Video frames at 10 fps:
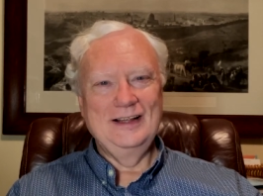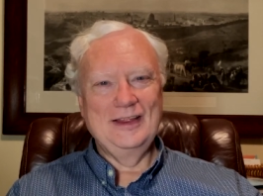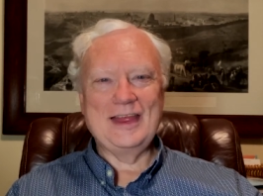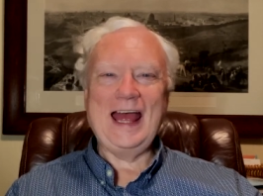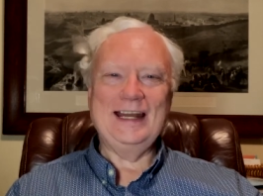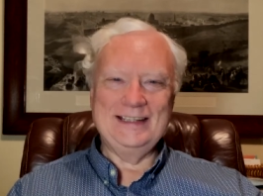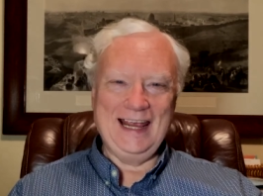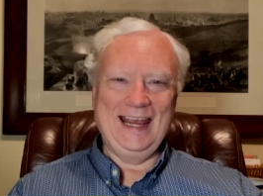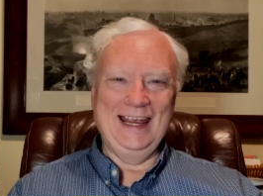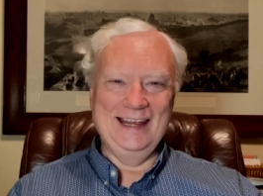that
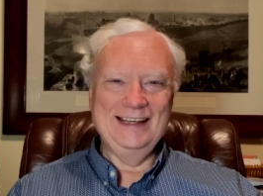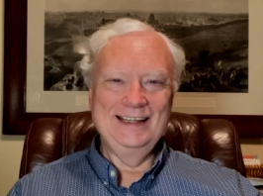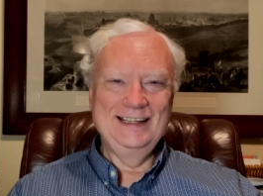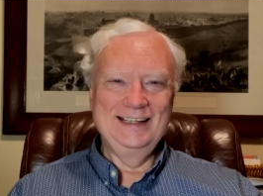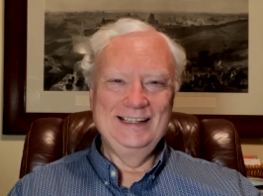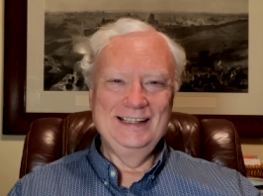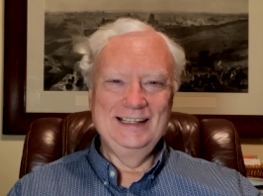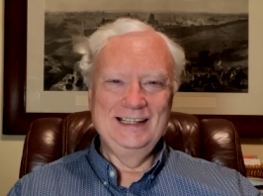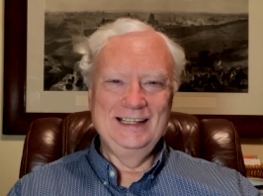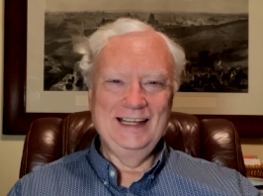day.
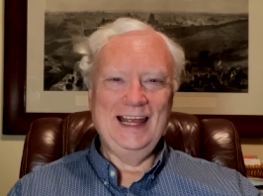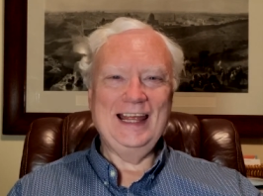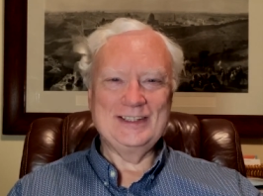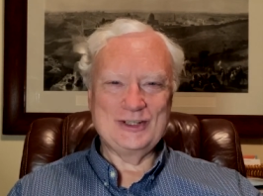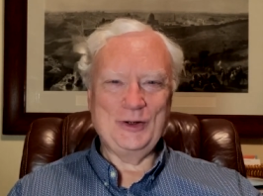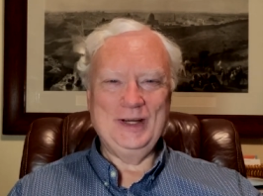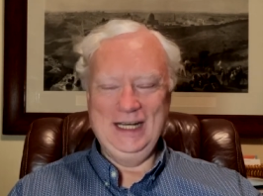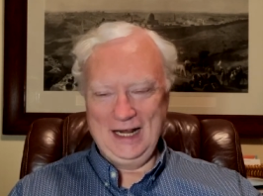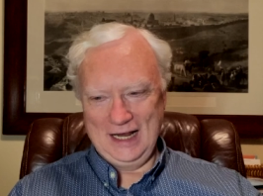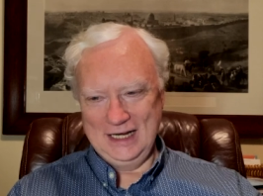And so he
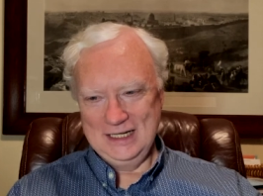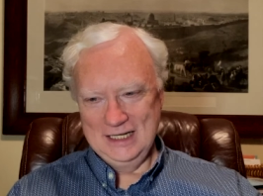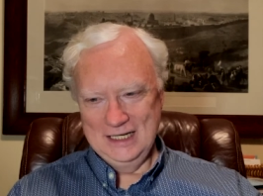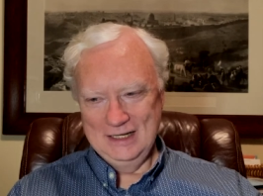died.